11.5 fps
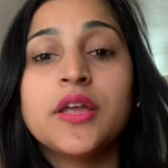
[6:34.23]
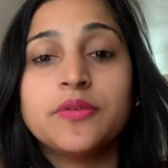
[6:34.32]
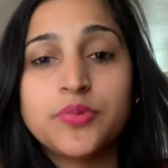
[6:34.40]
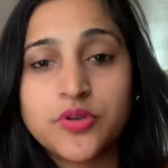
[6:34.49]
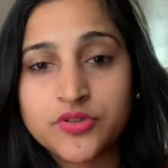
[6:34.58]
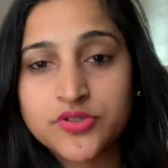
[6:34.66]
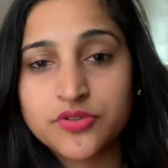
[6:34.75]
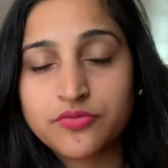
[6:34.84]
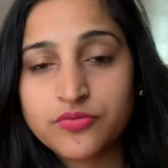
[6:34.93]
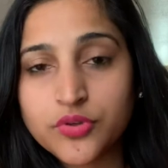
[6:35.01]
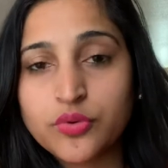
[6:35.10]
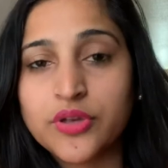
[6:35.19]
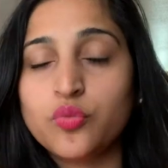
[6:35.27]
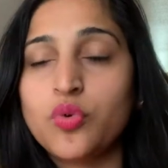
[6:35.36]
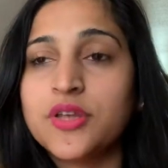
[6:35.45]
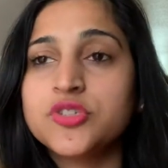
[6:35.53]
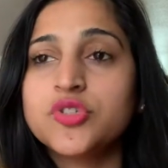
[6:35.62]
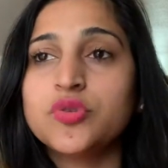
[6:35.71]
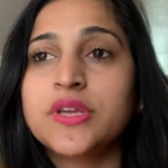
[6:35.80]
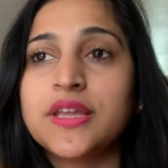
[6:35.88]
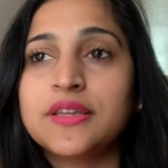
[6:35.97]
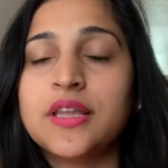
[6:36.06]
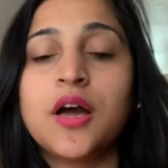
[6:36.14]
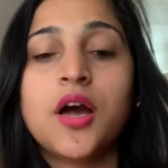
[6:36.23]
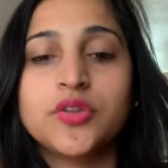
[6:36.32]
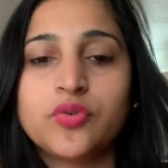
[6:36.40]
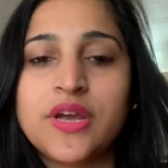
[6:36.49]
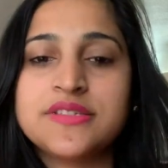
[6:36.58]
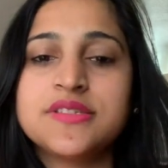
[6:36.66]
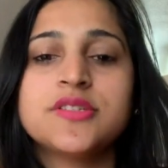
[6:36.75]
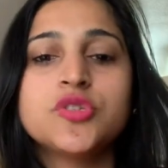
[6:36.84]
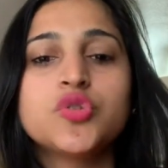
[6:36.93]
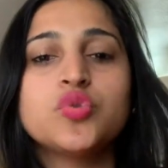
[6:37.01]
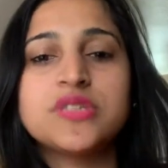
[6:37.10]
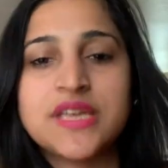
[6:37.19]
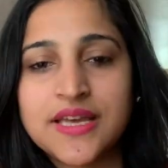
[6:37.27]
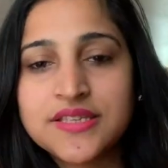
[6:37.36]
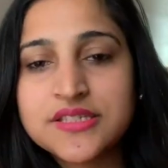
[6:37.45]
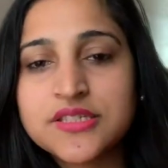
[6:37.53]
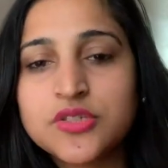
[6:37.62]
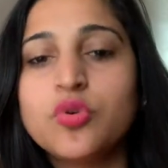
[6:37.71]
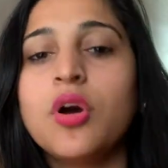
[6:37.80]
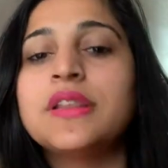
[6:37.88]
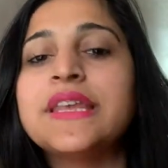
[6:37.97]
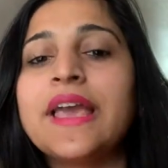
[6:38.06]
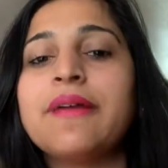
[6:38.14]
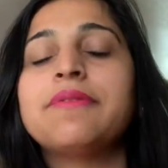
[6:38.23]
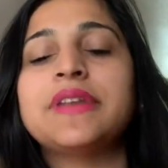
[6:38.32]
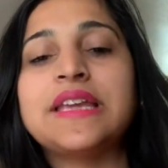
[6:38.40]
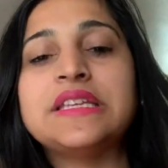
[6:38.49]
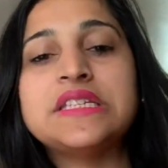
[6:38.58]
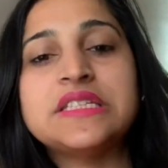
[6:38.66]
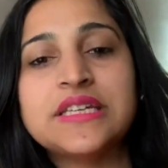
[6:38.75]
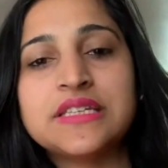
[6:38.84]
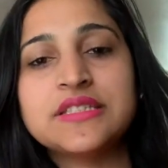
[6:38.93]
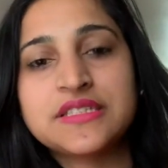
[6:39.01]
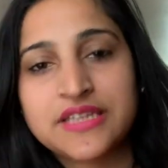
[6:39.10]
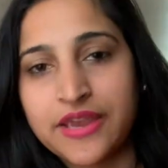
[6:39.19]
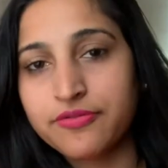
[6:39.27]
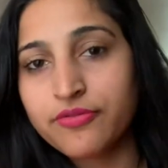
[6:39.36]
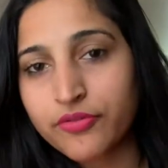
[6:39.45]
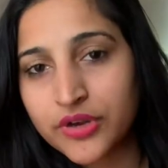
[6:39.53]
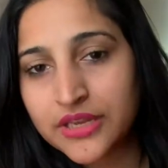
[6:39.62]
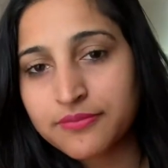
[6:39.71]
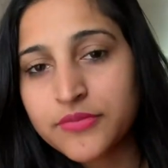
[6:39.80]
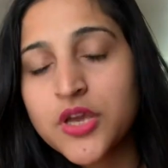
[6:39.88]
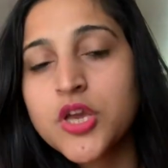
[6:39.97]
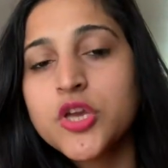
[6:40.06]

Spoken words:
in Pearson VUE and once you get the authorization to test, you only have 90 days time frame